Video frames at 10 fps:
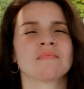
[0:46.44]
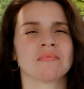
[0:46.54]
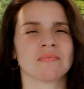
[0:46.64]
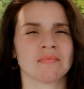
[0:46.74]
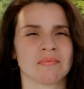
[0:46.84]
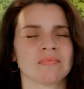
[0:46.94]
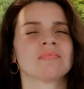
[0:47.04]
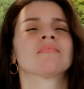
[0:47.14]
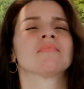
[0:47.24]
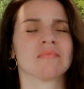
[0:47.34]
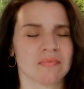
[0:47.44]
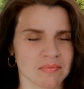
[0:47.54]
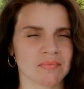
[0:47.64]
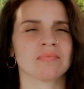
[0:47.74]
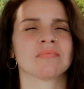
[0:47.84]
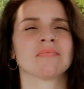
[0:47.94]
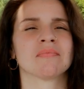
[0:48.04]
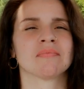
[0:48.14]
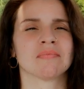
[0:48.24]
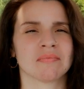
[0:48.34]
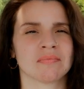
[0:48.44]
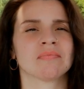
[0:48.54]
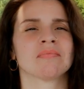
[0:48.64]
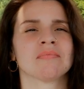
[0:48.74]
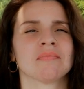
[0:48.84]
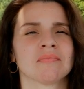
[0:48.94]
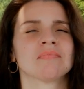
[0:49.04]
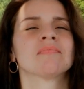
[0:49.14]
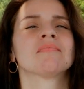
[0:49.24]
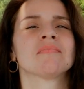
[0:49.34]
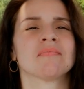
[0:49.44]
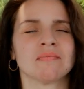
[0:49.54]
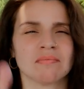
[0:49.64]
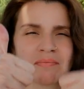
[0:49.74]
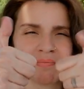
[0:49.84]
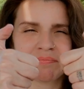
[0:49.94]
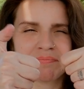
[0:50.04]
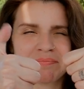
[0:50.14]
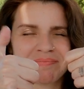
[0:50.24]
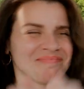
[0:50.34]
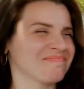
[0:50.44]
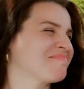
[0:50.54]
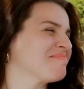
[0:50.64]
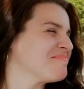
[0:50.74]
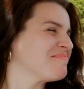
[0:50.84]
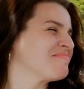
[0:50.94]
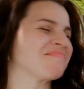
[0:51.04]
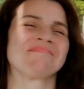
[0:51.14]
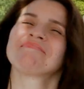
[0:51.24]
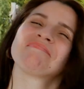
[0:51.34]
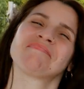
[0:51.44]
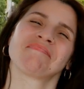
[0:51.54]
(silent)